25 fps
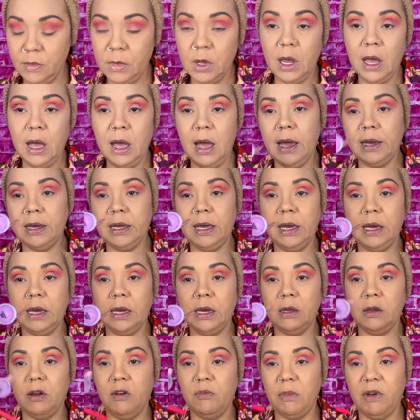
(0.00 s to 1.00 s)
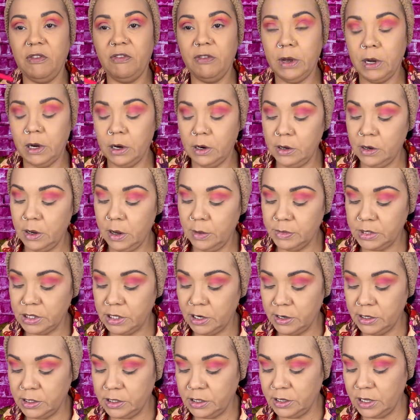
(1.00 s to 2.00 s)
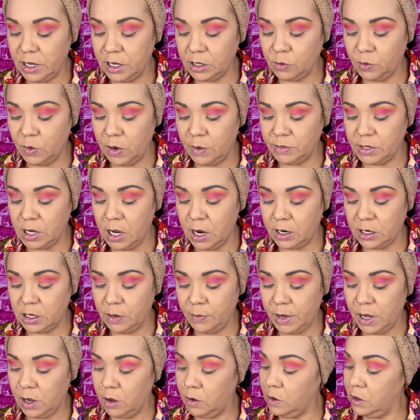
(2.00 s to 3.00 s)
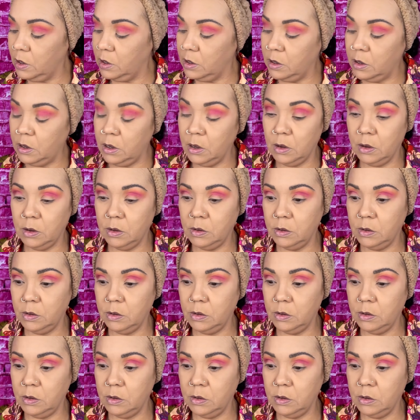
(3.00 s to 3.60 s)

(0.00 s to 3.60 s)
I can't get it off my finger. I'm sorry, so that's what I'm talking about. Oh.